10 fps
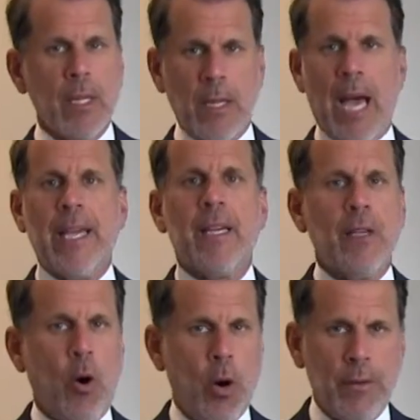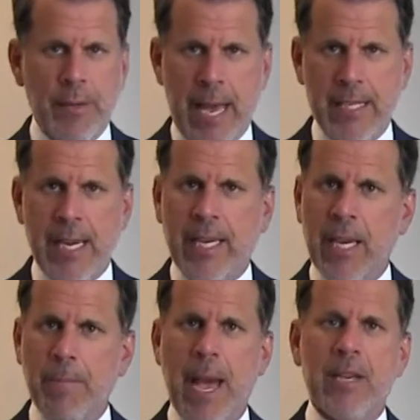like the
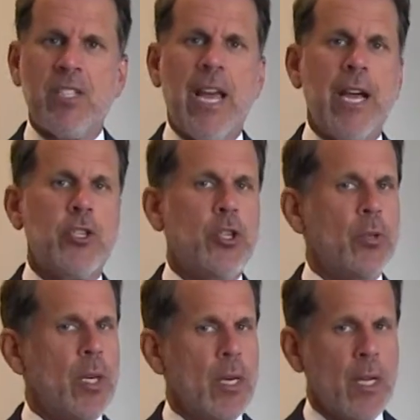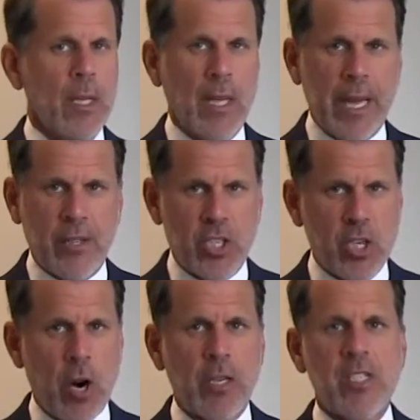anti-kickback statute, like the
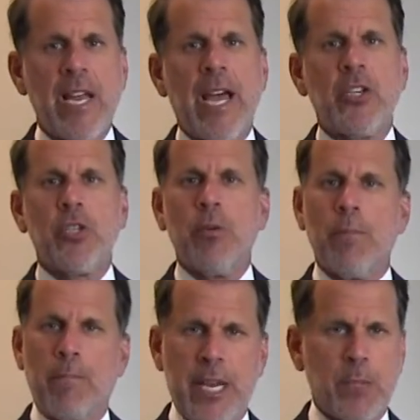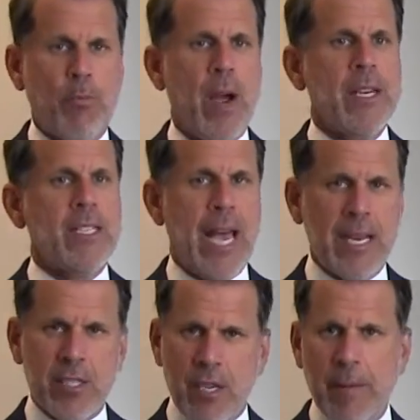Stark statute, best price
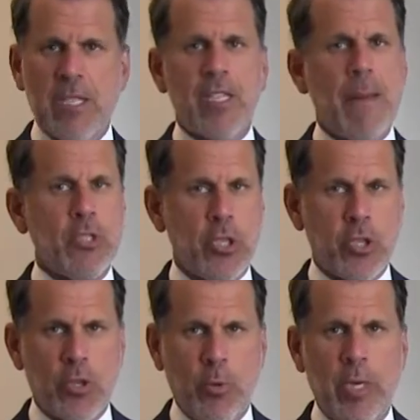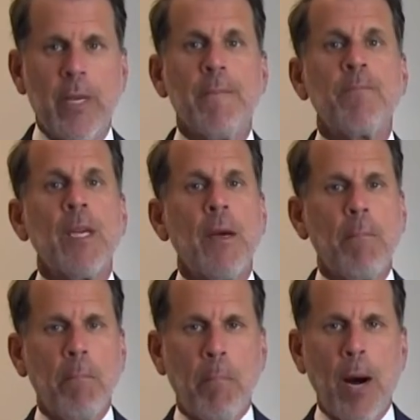has some exceptions to it,
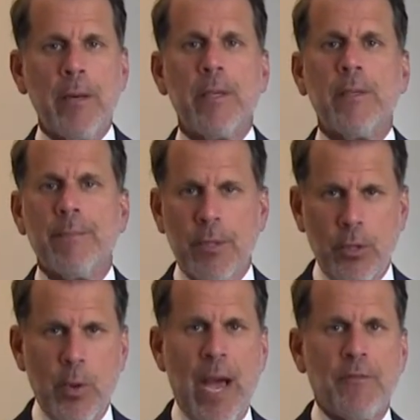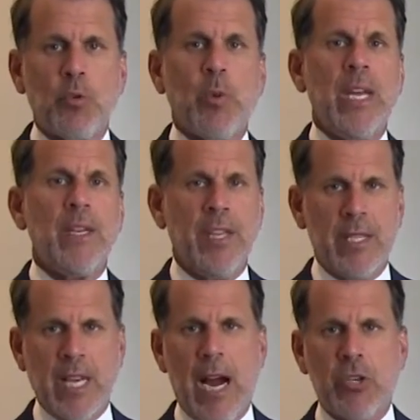but you have to read the
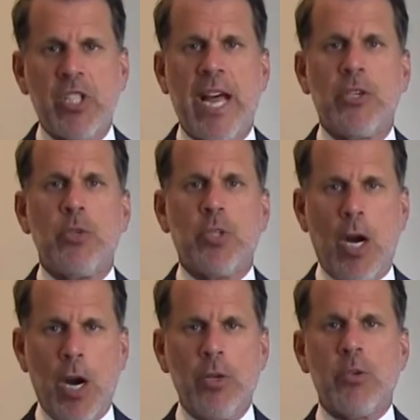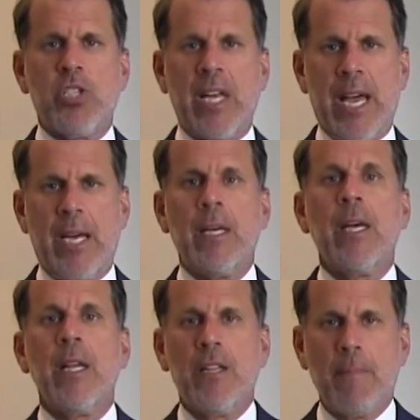entire statute to understand
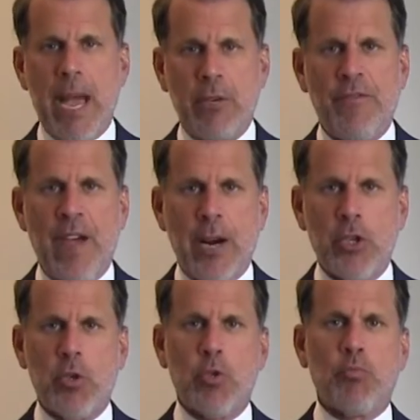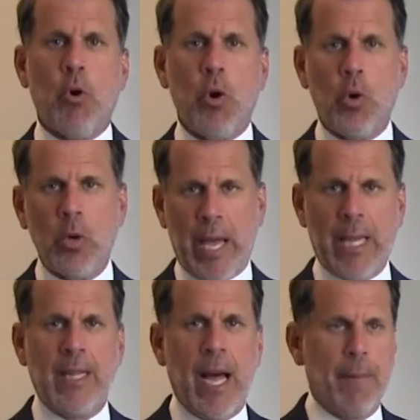the manufacturer's role
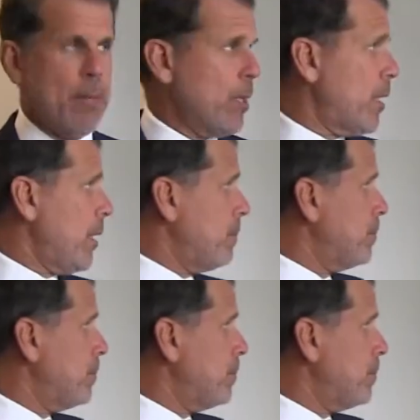and liability.